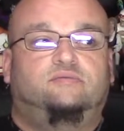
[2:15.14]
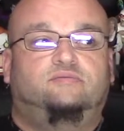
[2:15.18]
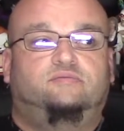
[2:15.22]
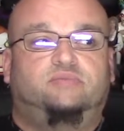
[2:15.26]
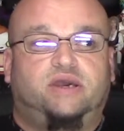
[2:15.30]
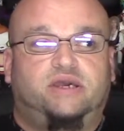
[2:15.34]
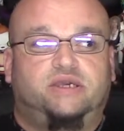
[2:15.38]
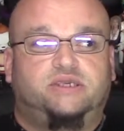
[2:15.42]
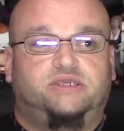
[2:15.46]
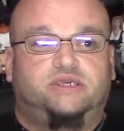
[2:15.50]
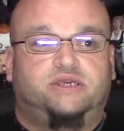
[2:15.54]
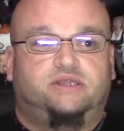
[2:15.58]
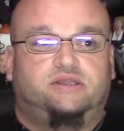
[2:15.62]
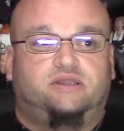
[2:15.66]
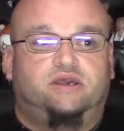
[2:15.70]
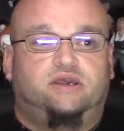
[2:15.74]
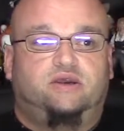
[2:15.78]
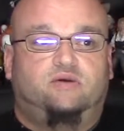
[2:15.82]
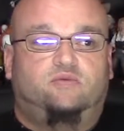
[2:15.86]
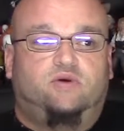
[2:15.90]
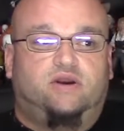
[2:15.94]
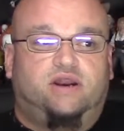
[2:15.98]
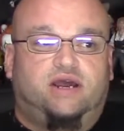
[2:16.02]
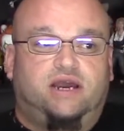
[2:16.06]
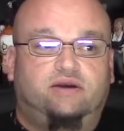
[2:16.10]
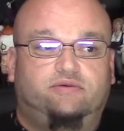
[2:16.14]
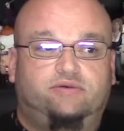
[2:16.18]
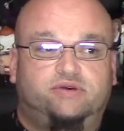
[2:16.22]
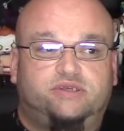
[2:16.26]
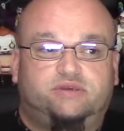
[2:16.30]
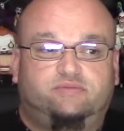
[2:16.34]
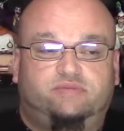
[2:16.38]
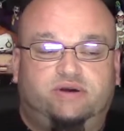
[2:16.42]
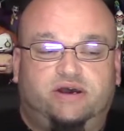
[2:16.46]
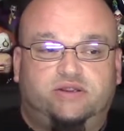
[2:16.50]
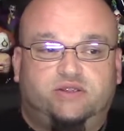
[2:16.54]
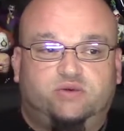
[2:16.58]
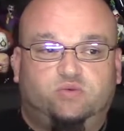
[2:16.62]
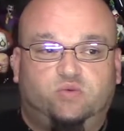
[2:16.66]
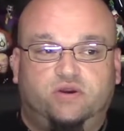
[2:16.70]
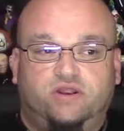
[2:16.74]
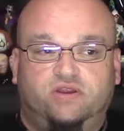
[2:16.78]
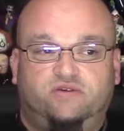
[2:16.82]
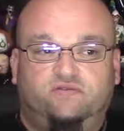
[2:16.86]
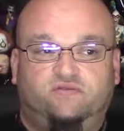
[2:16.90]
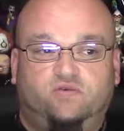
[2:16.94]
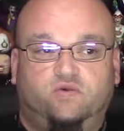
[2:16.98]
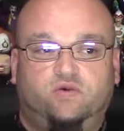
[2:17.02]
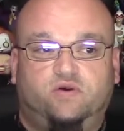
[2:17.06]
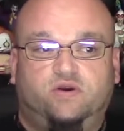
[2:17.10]
basically, when I was about
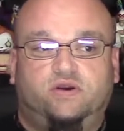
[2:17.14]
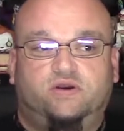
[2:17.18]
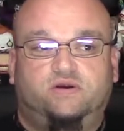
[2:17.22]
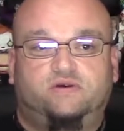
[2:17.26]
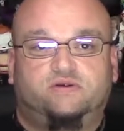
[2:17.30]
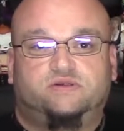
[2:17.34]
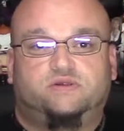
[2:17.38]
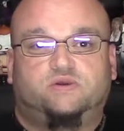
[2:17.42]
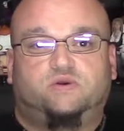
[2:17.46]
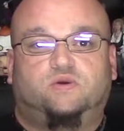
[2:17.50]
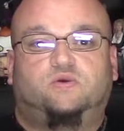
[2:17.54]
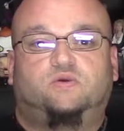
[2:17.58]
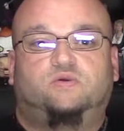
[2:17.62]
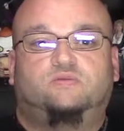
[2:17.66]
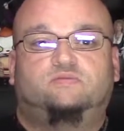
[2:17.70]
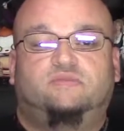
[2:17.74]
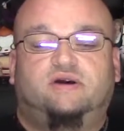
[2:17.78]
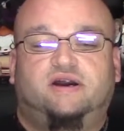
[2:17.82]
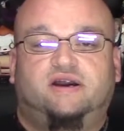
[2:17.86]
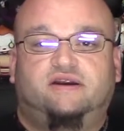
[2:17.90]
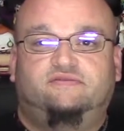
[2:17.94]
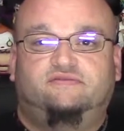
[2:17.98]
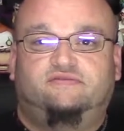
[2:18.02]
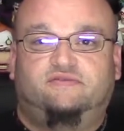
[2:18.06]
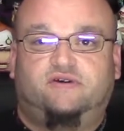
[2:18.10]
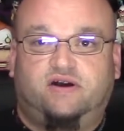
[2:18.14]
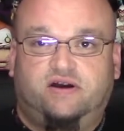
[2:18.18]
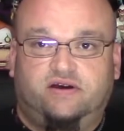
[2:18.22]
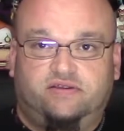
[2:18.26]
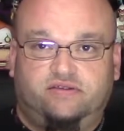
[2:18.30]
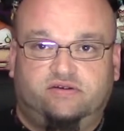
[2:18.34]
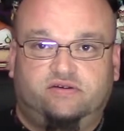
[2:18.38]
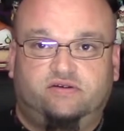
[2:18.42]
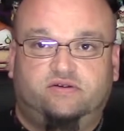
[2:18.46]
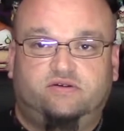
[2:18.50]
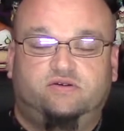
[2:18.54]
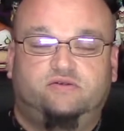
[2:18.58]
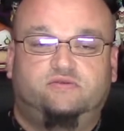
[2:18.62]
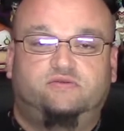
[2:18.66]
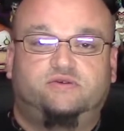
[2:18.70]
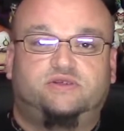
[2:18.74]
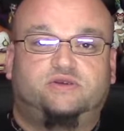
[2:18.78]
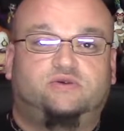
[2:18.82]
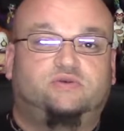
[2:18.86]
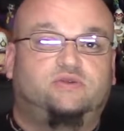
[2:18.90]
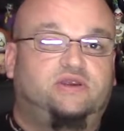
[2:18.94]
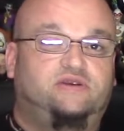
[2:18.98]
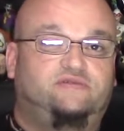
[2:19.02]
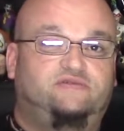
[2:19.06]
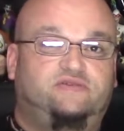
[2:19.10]
24 years old, my father, who was
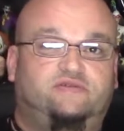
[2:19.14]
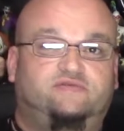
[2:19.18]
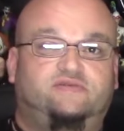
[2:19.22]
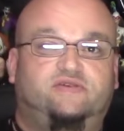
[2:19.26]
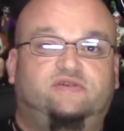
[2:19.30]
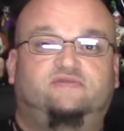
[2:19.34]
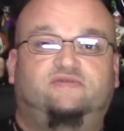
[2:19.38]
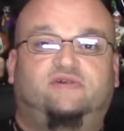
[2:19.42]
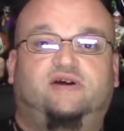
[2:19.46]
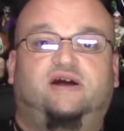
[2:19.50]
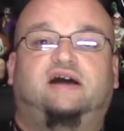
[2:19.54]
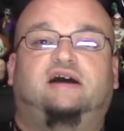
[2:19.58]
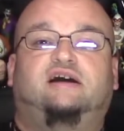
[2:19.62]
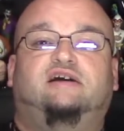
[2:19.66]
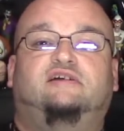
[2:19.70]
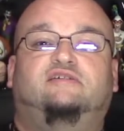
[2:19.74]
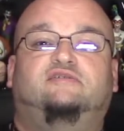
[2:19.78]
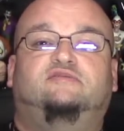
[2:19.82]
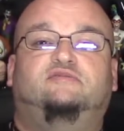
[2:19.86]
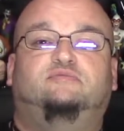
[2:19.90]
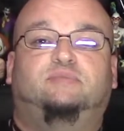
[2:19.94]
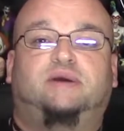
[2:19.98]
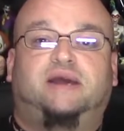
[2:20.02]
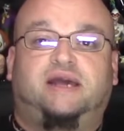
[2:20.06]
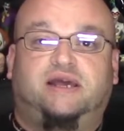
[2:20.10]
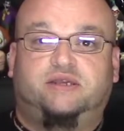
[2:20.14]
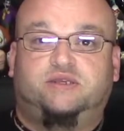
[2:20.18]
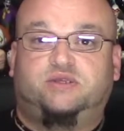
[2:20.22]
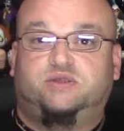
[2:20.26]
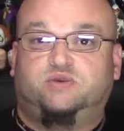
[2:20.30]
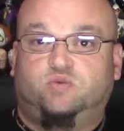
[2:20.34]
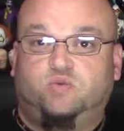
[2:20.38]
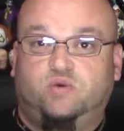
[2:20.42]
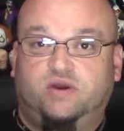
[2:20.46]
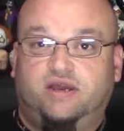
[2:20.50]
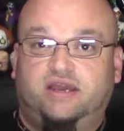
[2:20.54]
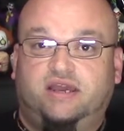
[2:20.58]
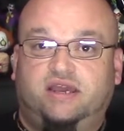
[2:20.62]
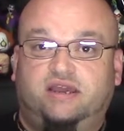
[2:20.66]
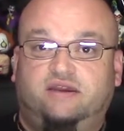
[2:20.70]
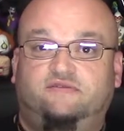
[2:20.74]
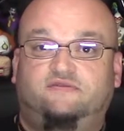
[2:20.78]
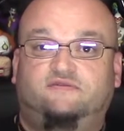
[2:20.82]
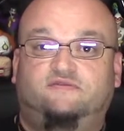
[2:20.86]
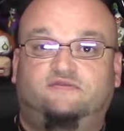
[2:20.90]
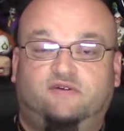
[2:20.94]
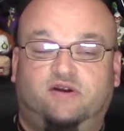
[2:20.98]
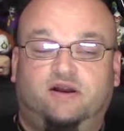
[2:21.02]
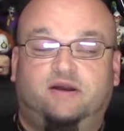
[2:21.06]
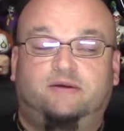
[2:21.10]
only 55, passed away
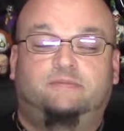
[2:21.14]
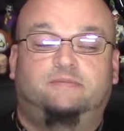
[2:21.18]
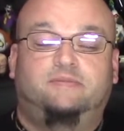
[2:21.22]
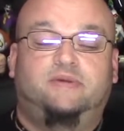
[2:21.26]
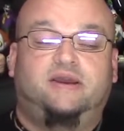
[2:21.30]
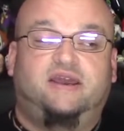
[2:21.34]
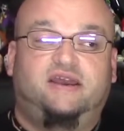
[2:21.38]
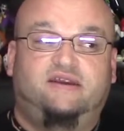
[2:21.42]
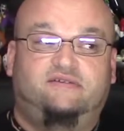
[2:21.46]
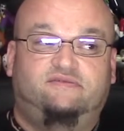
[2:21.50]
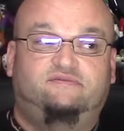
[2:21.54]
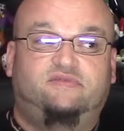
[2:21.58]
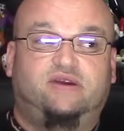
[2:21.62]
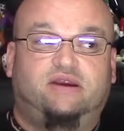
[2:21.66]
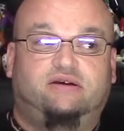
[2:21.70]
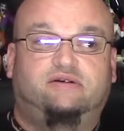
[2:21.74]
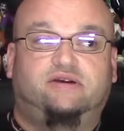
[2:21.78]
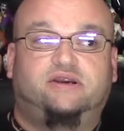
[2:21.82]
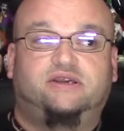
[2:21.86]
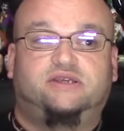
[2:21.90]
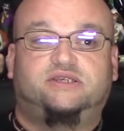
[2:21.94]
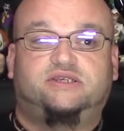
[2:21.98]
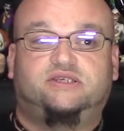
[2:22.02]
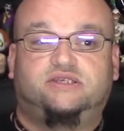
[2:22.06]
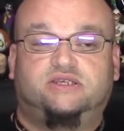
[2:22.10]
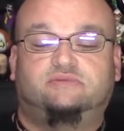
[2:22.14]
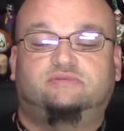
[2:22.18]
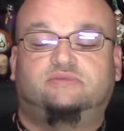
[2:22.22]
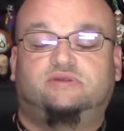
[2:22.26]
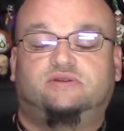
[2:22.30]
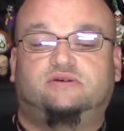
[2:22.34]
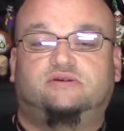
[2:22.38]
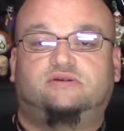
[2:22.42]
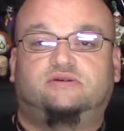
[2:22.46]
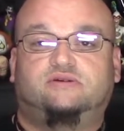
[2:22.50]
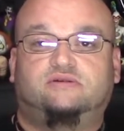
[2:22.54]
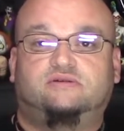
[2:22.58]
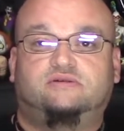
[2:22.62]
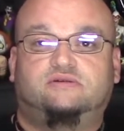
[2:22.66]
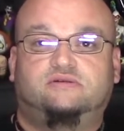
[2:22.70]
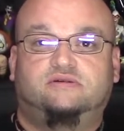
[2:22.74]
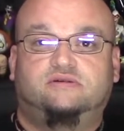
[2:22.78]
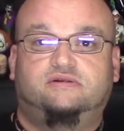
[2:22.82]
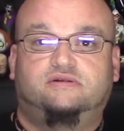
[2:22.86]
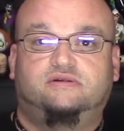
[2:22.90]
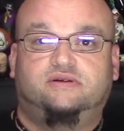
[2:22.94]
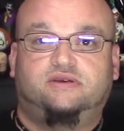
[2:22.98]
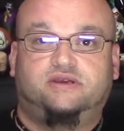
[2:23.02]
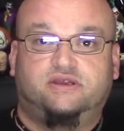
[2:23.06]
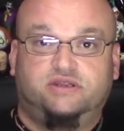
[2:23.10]
from a very similar
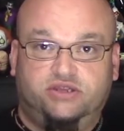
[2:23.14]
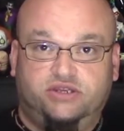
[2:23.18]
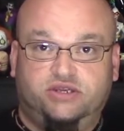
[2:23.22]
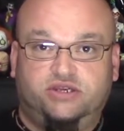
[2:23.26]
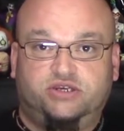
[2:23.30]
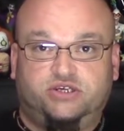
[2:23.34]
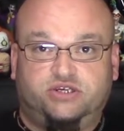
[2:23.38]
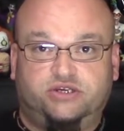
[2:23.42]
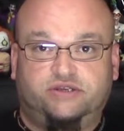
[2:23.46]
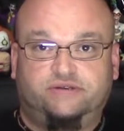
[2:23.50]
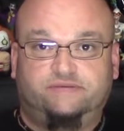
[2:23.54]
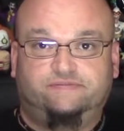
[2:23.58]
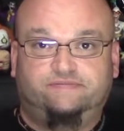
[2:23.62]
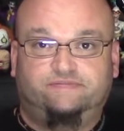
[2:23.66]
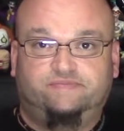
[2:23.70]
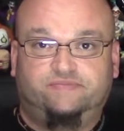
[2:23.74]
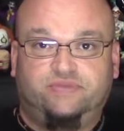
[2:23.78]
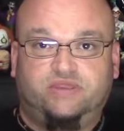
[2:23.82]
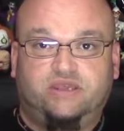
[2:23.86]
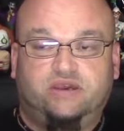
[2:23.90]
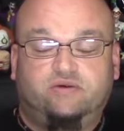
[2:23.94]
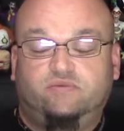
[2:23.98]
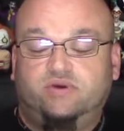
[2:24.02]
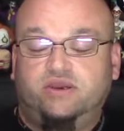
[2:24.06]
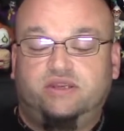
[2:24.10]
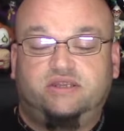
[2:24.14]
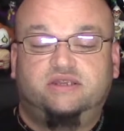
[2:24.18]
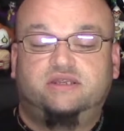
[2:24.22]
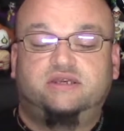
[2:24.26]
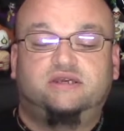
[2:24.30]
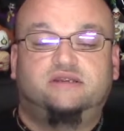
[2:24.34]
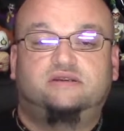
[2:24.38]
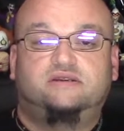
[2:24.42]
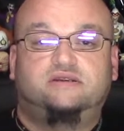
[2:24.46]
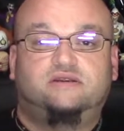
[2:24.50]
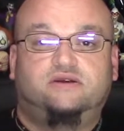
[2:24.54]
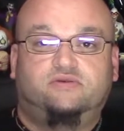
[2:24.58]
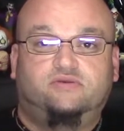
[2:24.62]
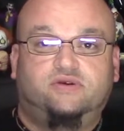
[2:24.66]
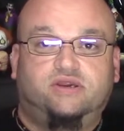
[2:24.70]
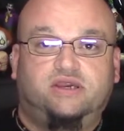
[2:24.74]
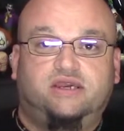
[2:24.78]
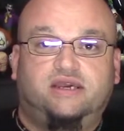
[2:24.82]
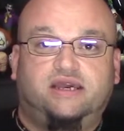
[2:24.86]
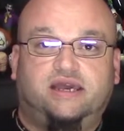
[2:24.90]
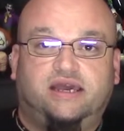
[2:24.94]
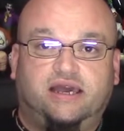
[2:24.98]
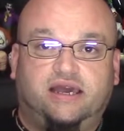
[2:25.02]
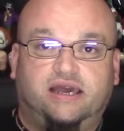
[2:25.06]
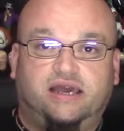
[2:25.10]
condition that we didn't know
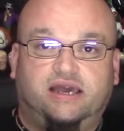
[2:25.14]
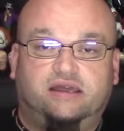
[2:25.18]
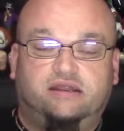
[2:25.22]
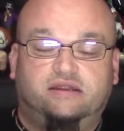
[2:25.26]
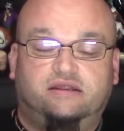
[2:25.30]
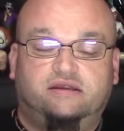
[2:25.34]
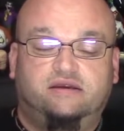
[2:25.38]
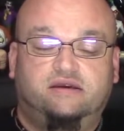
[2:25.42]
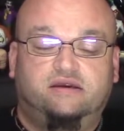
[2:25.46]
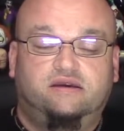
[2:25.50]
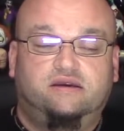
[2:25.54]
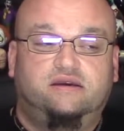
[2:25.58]
he had.